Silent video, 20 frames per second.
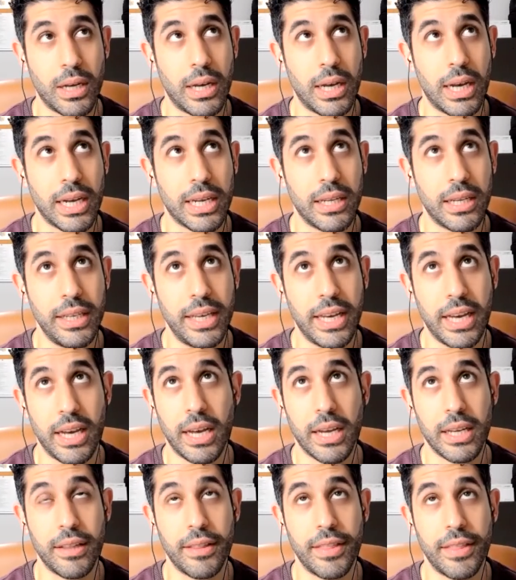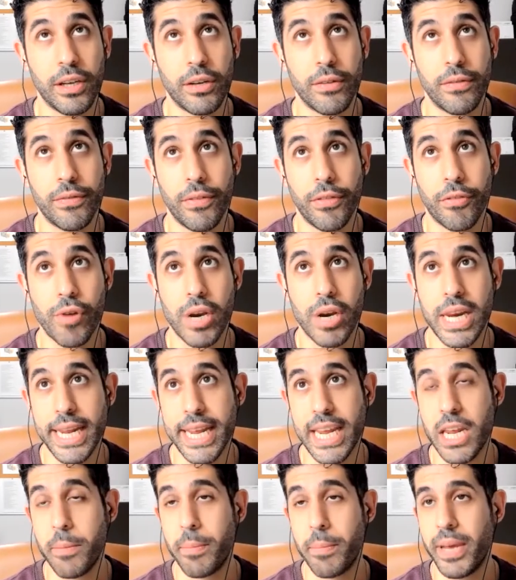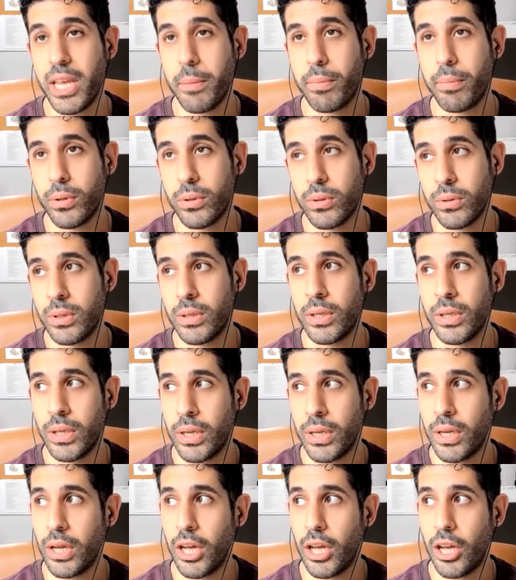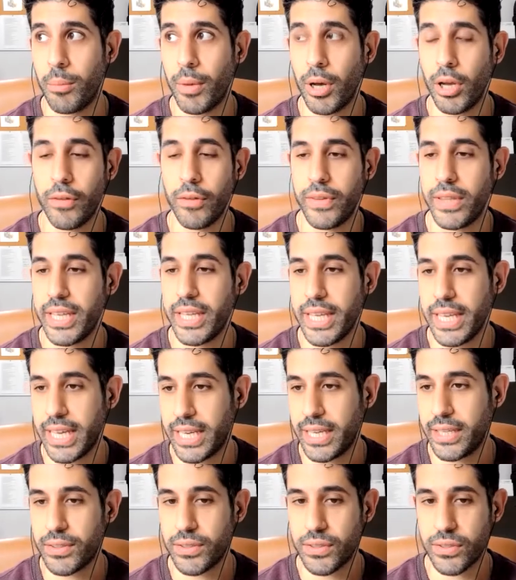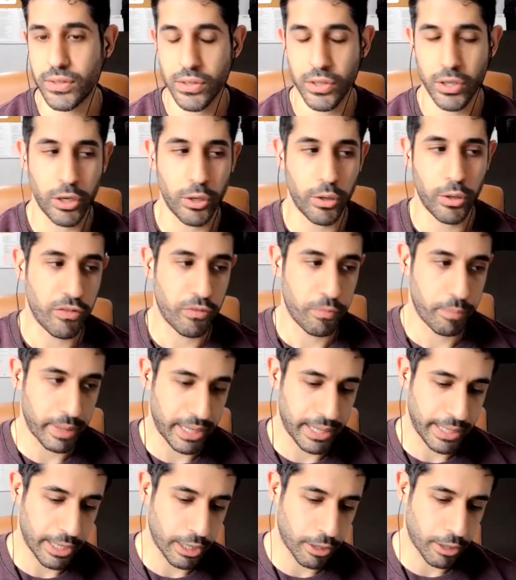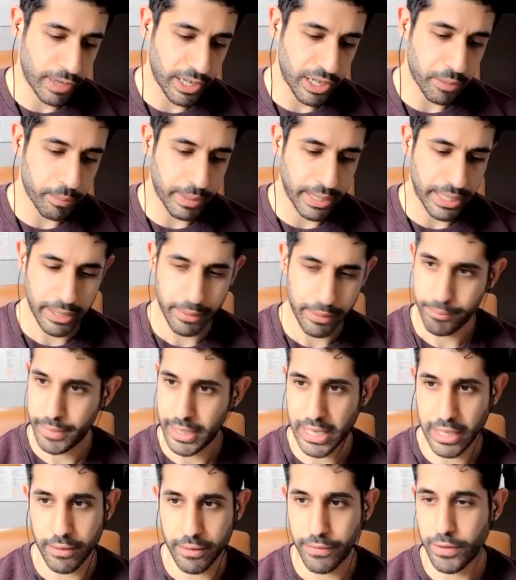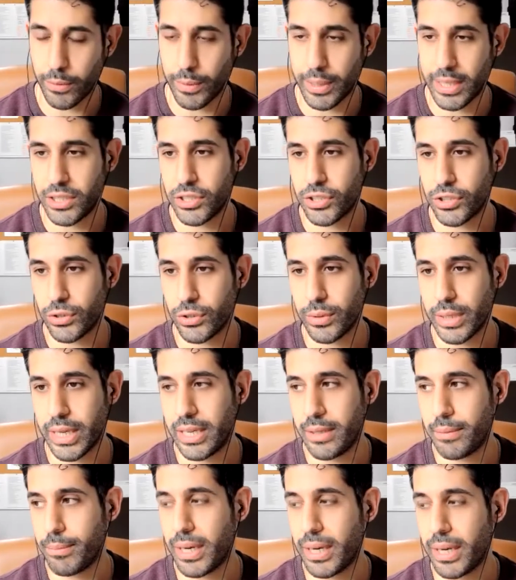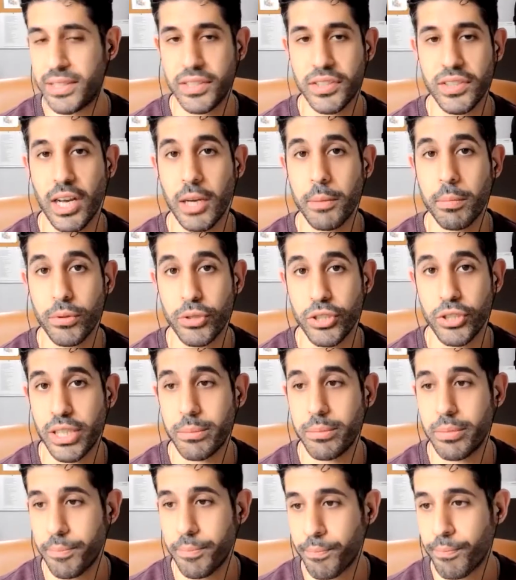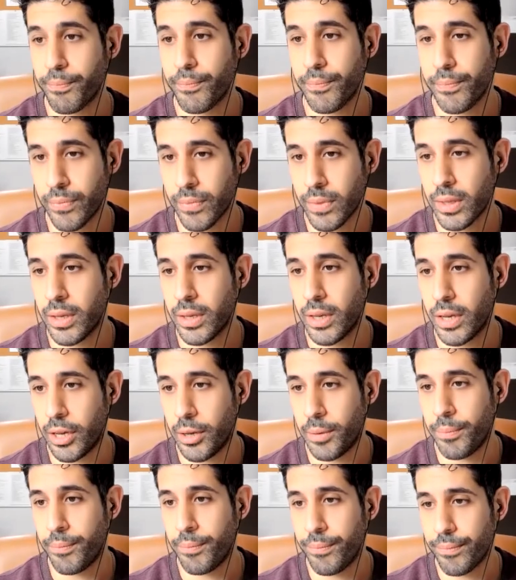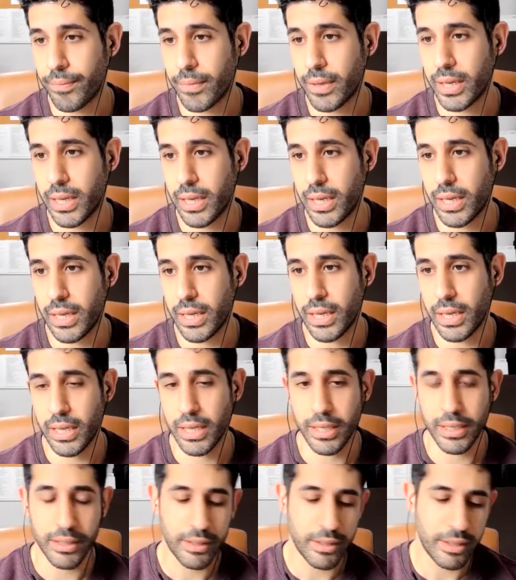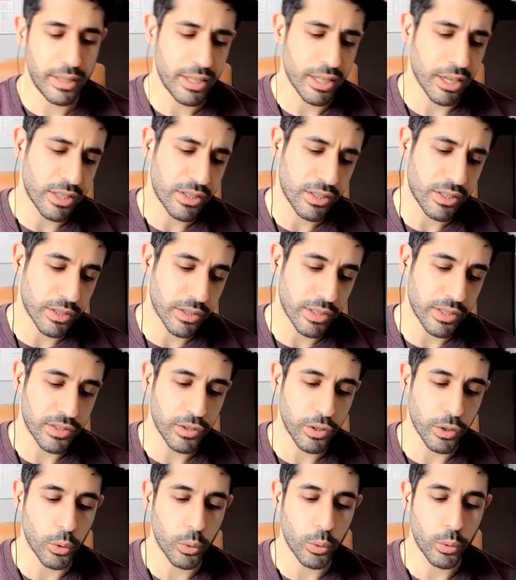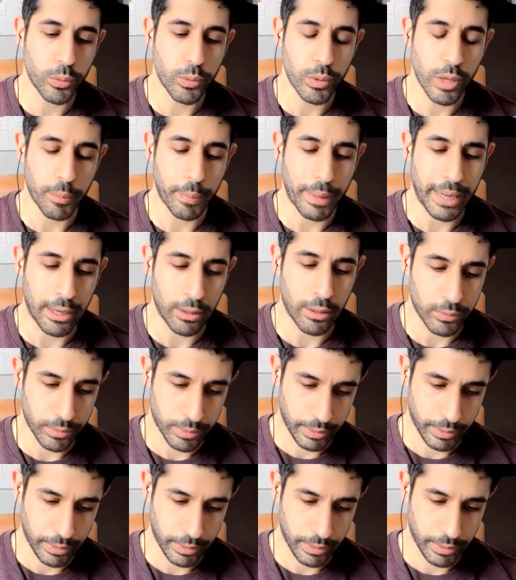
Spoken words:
can think of three key people over the years who have been incredibly influential in my discipleship. And, you know, it's because it's not all about